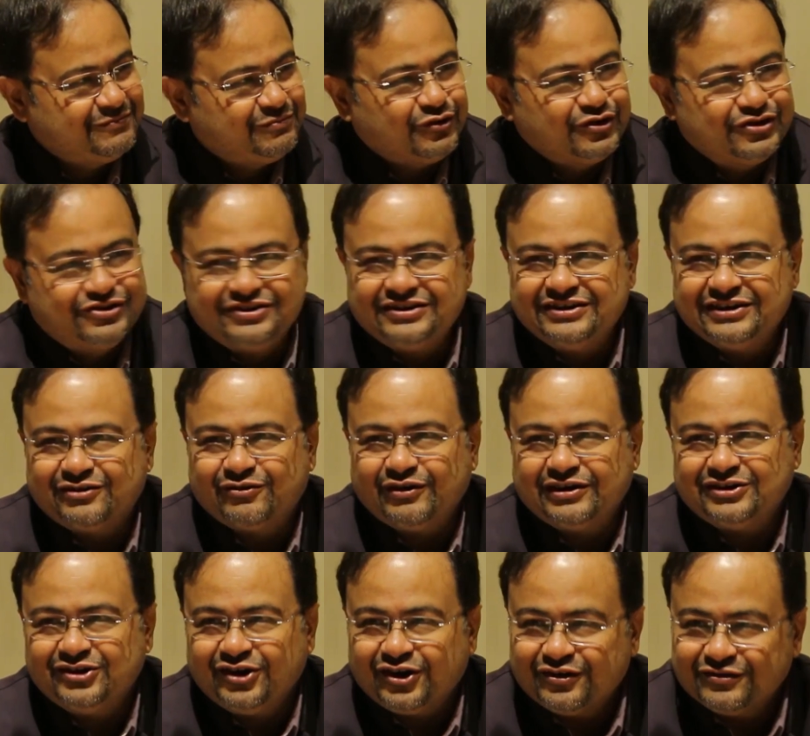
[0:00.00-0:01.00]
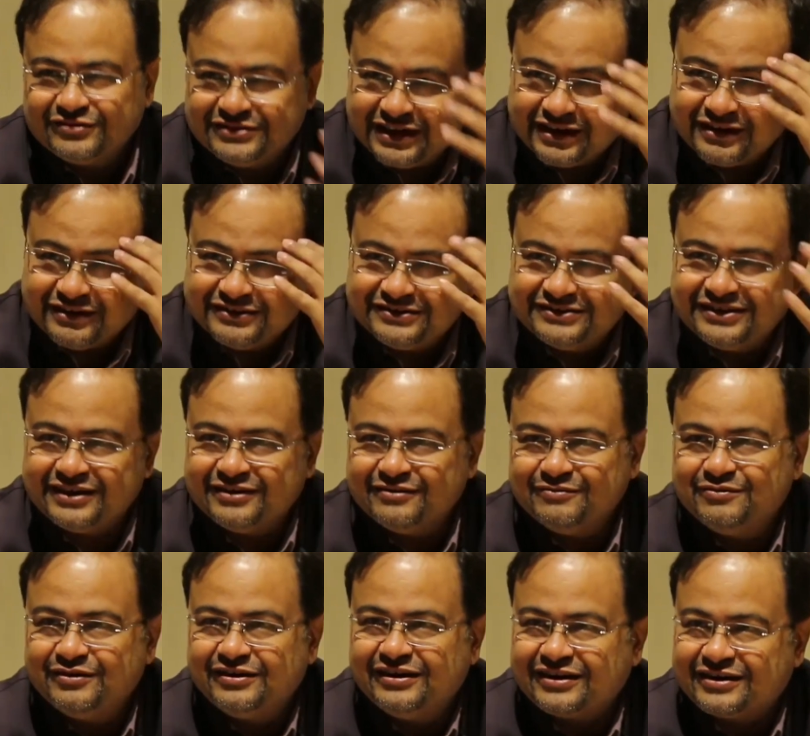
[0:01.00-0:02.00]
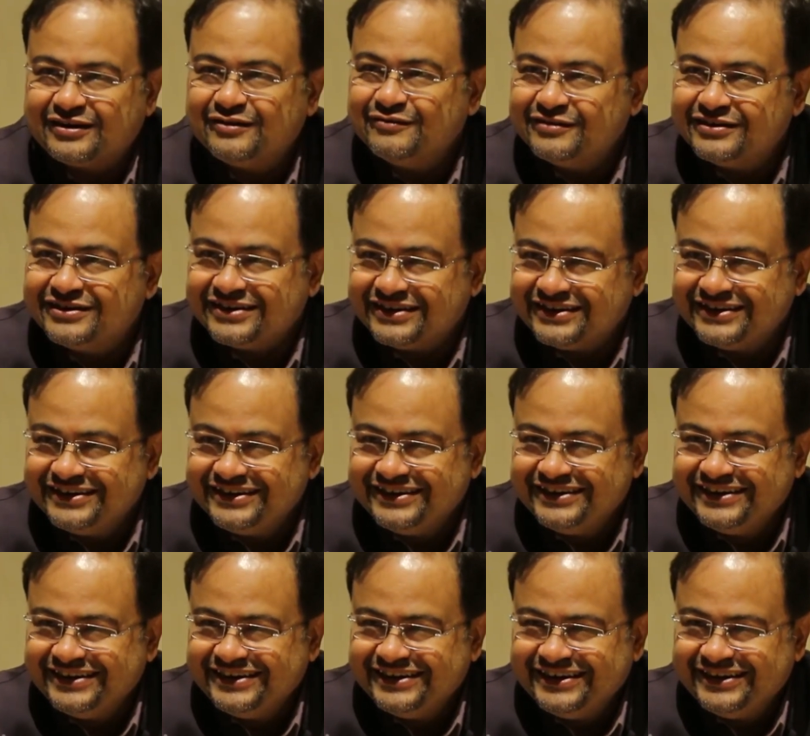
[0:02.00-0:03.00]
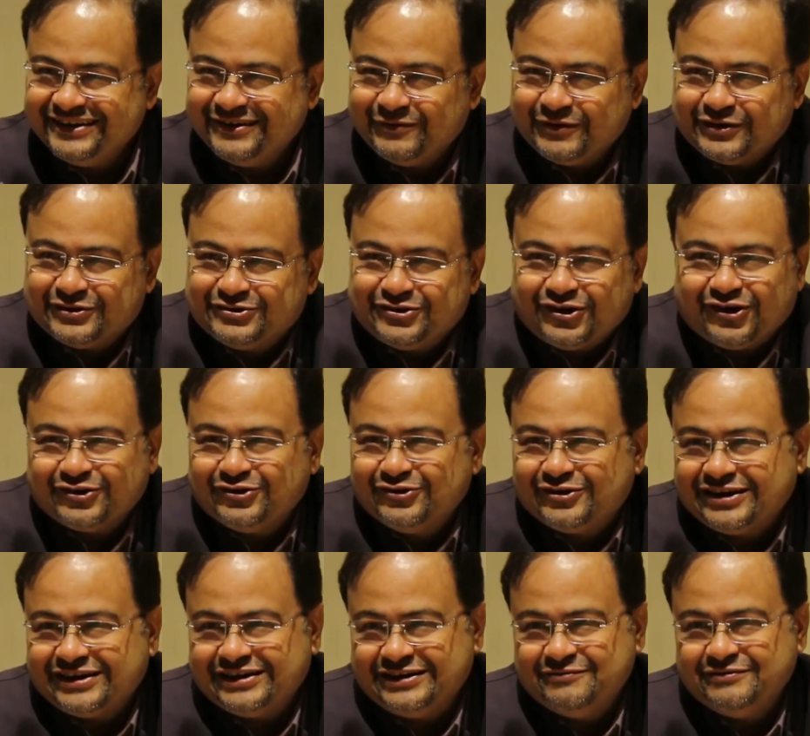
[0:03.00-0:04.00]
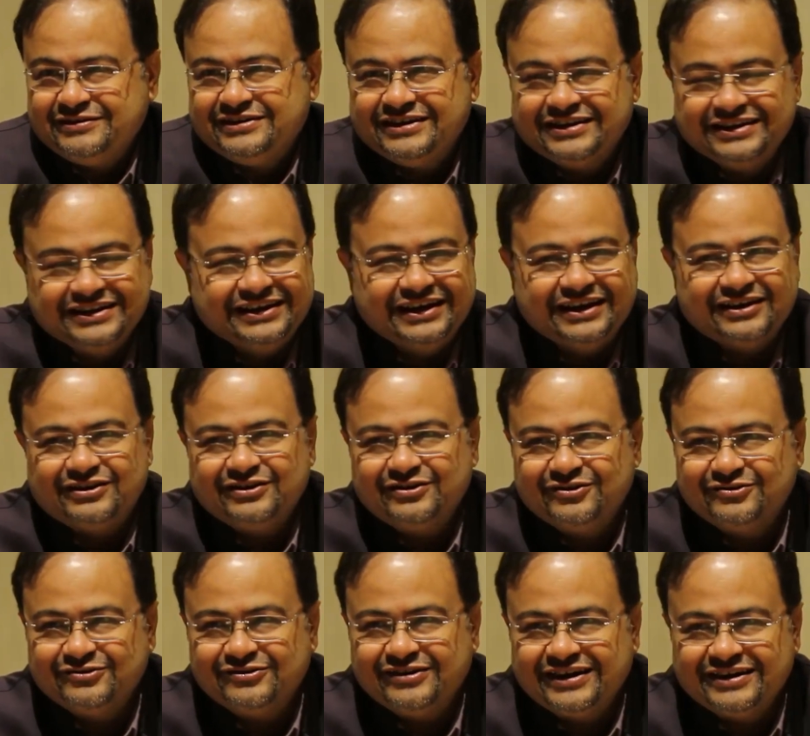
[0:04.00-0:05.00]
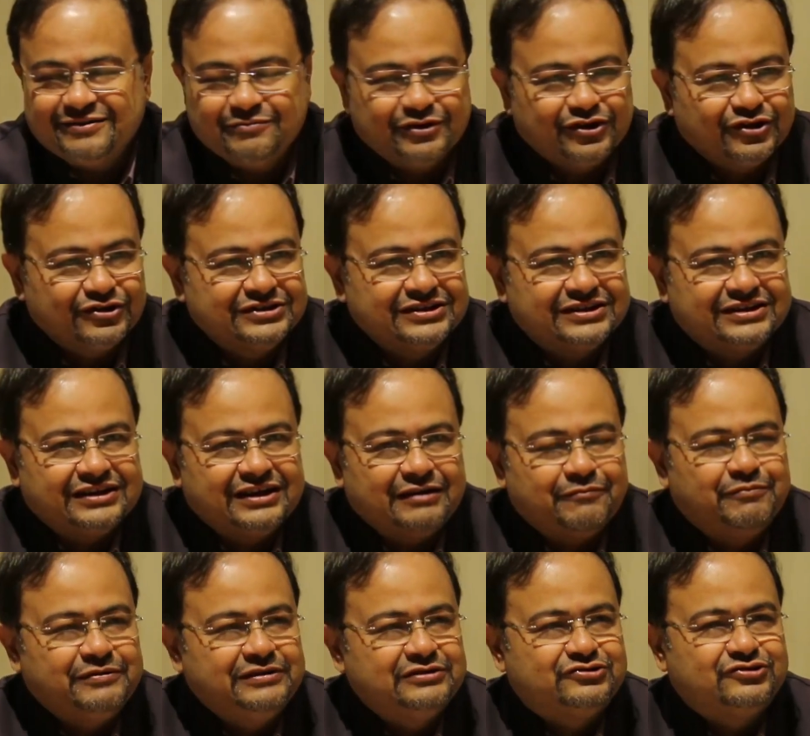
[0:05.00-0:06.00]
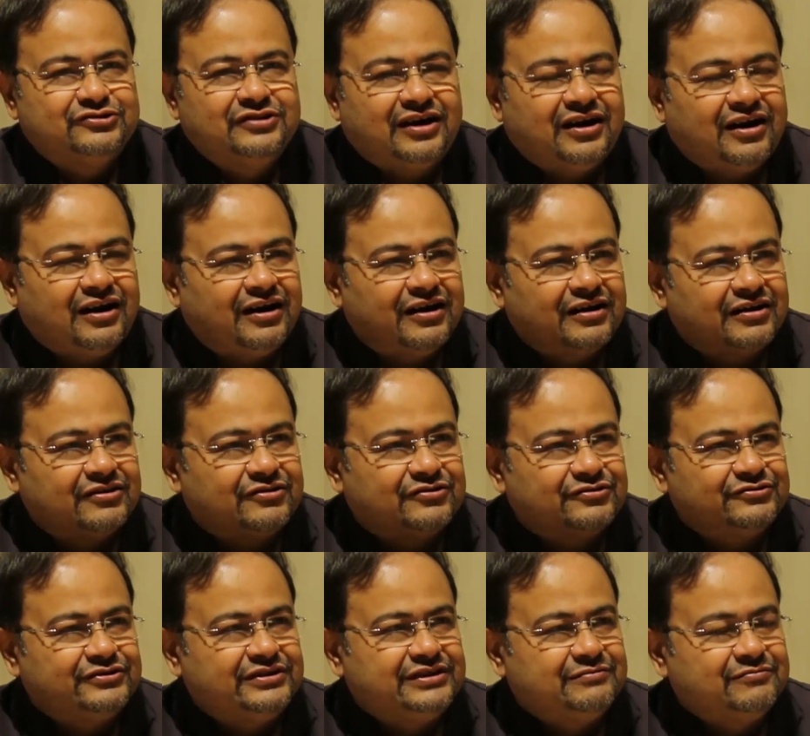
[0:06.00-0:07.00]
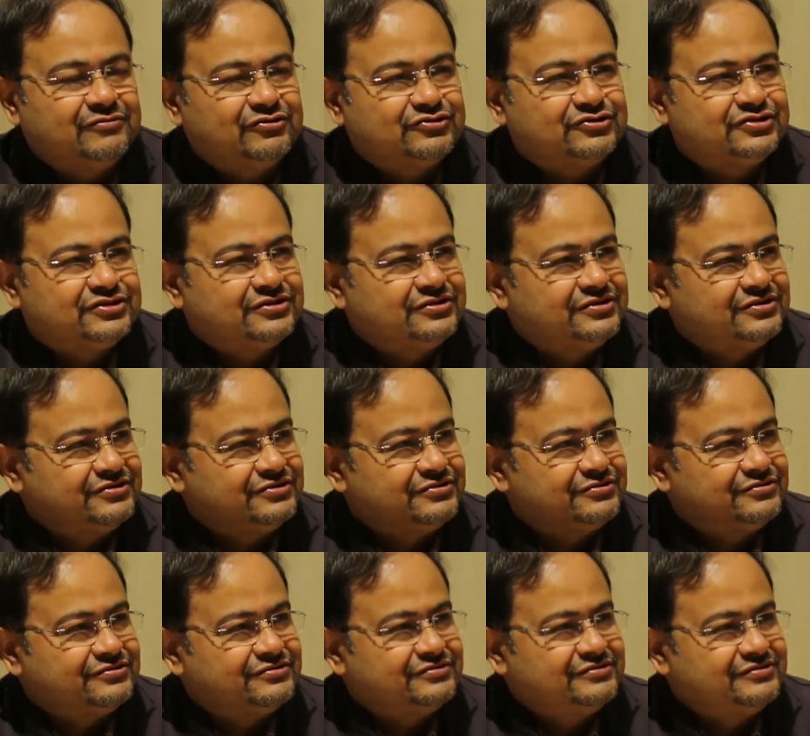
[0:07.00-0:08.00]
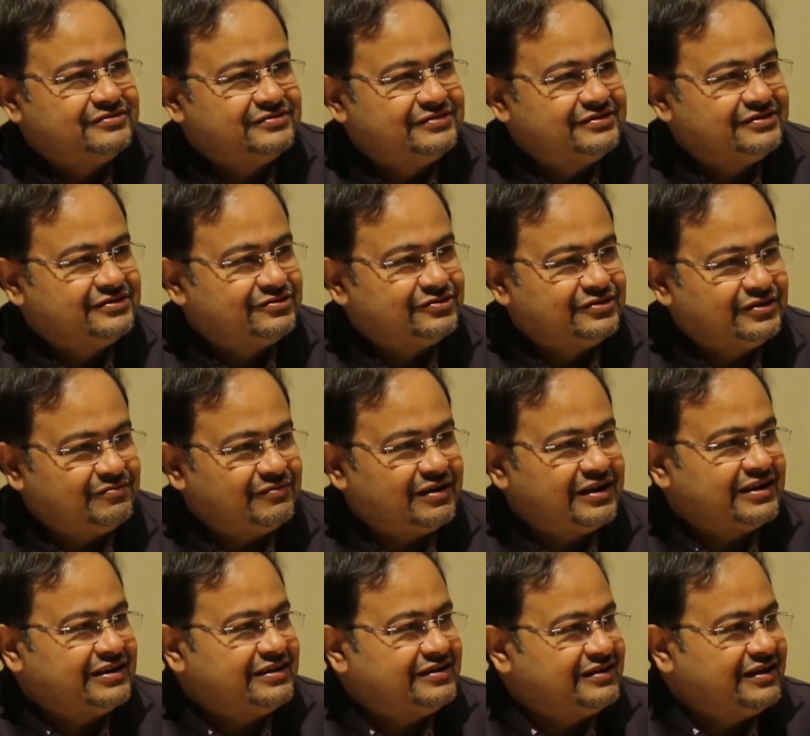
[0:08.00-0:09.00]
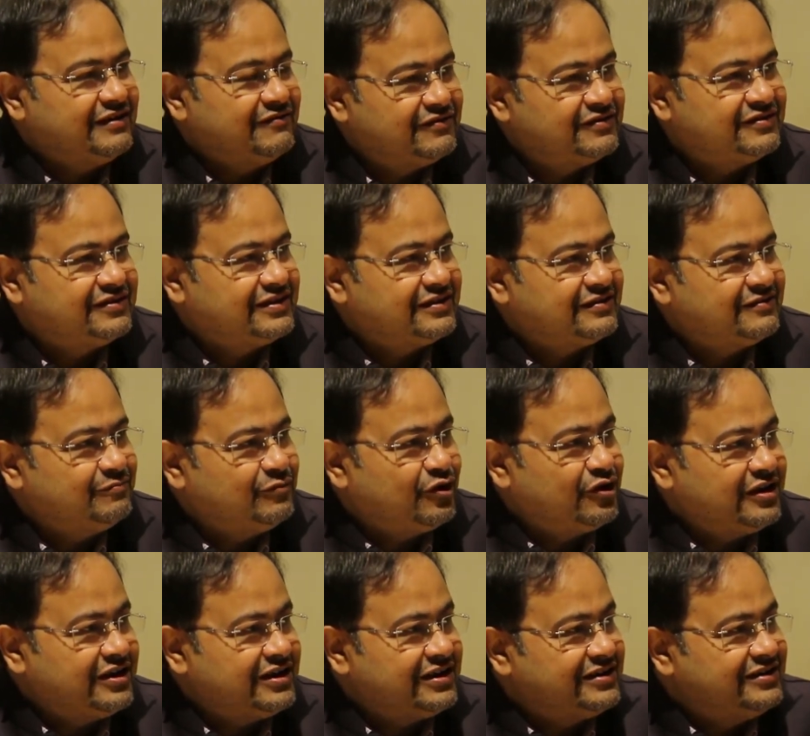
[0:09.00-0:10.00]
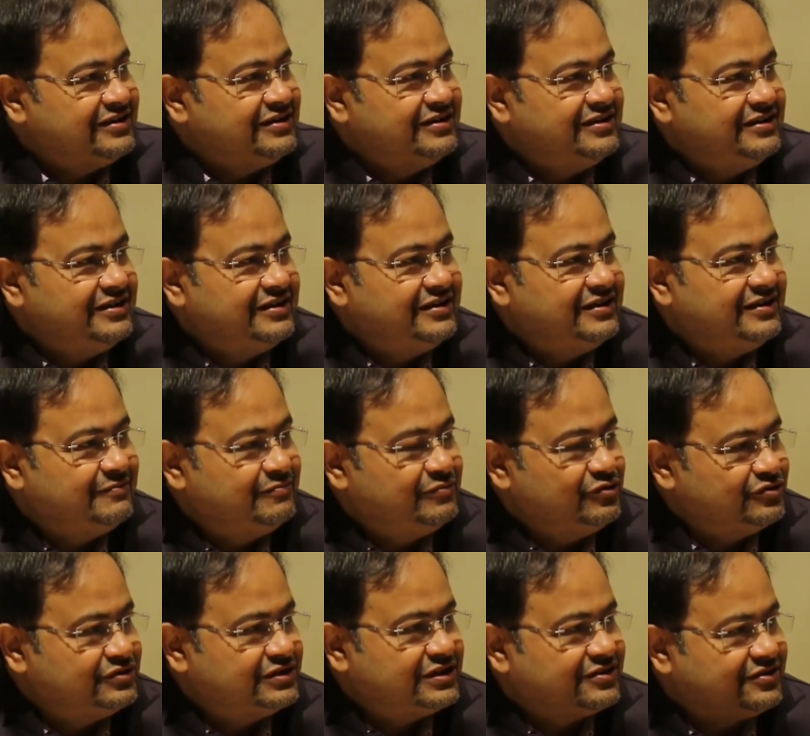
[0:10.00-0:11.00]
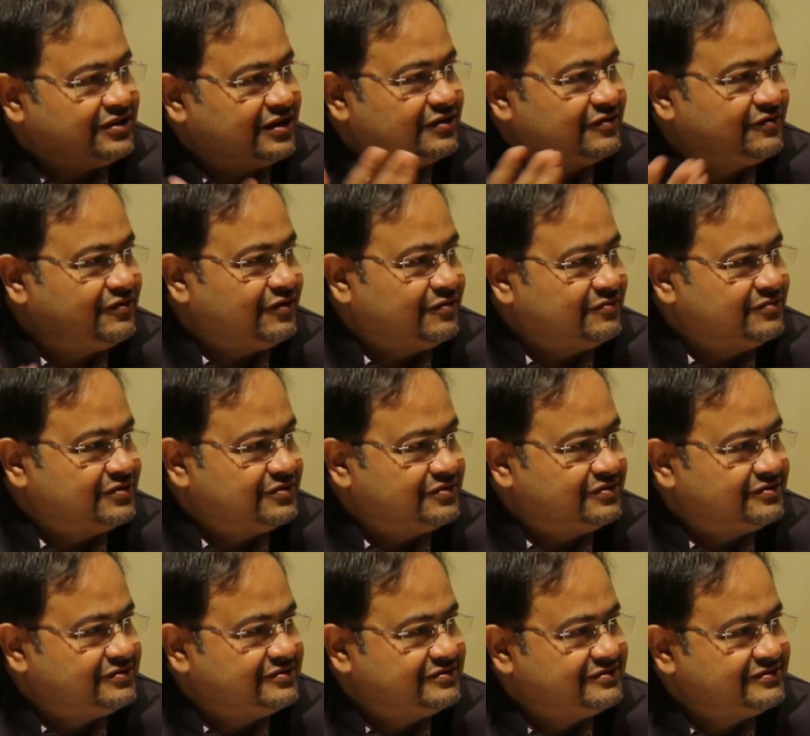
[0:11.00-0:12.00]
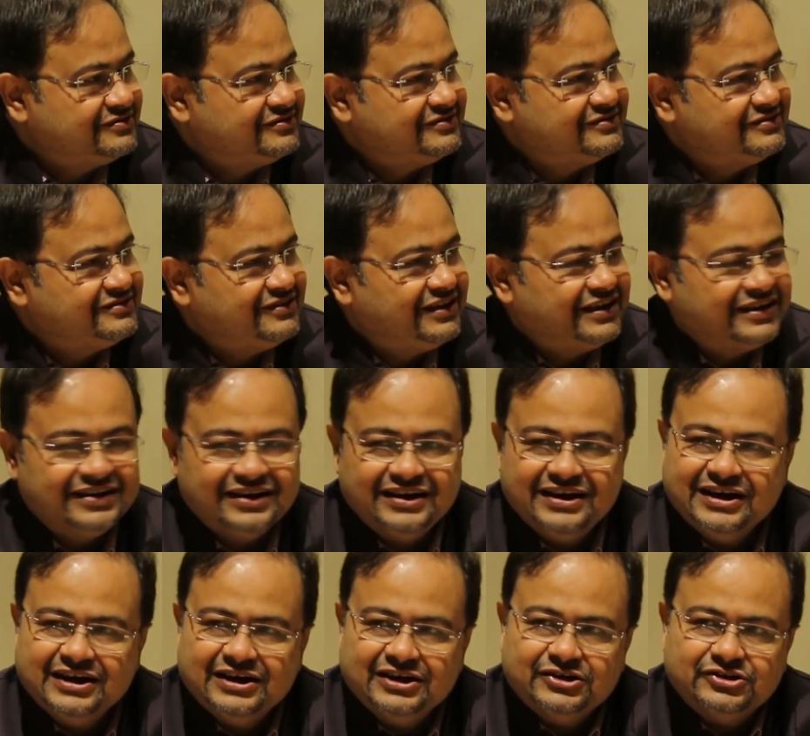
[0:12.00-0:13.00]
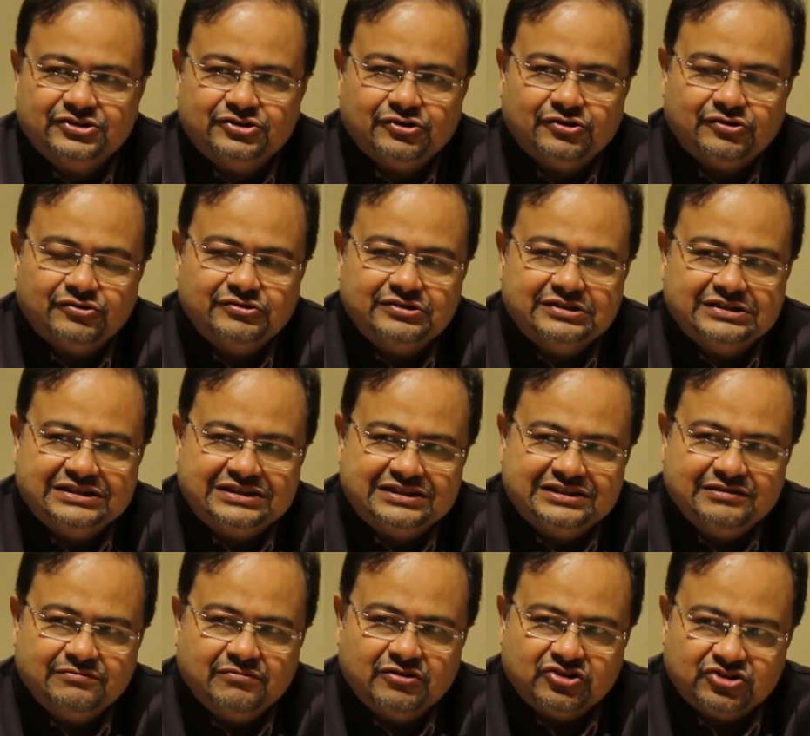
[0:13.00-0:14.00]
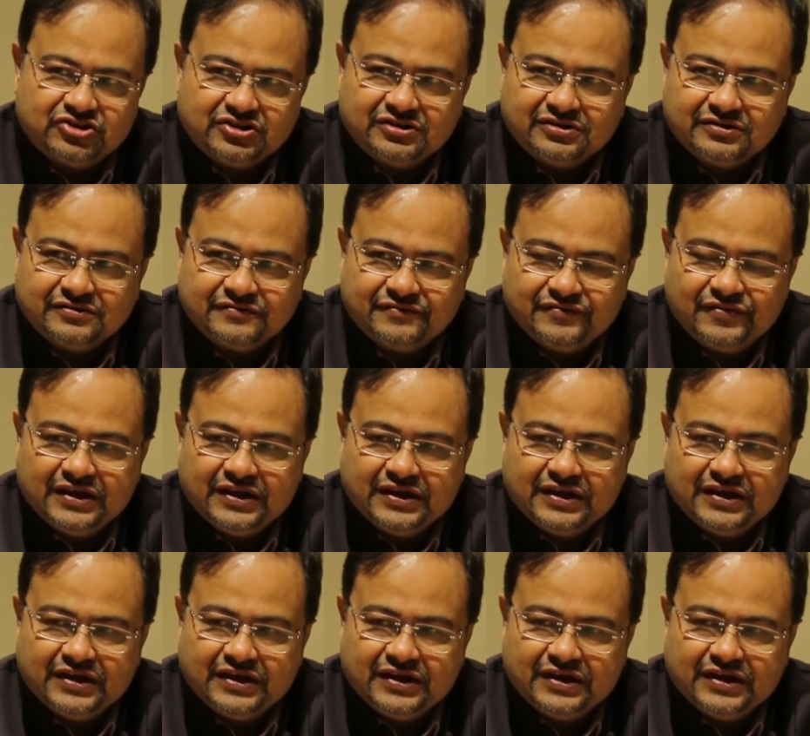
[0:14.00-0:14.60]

Poetry requires a lot of cerebral activity. But song you can immediately get into, right? Because it appeals to the heart, to the emotion, to the mind, everything, body. Music transforms you, right? So this is immersion.